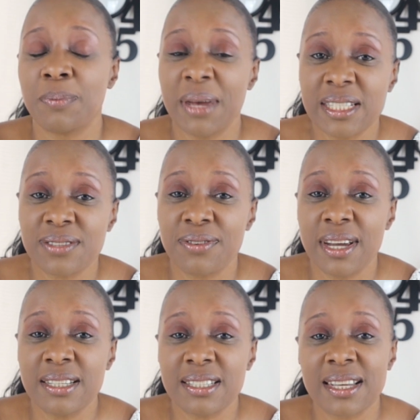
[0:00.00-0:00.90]
best
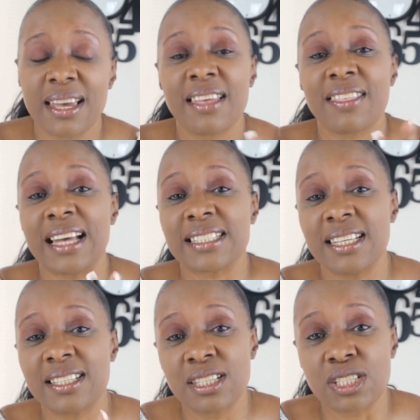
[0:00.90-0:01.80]
friend that
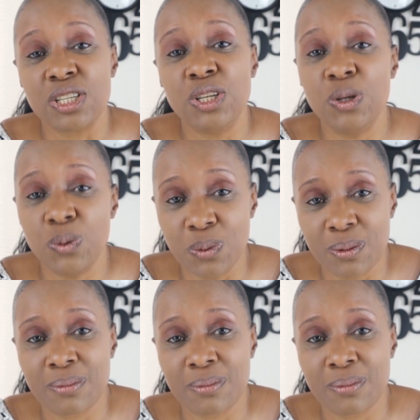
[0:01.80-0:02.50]
isn't you.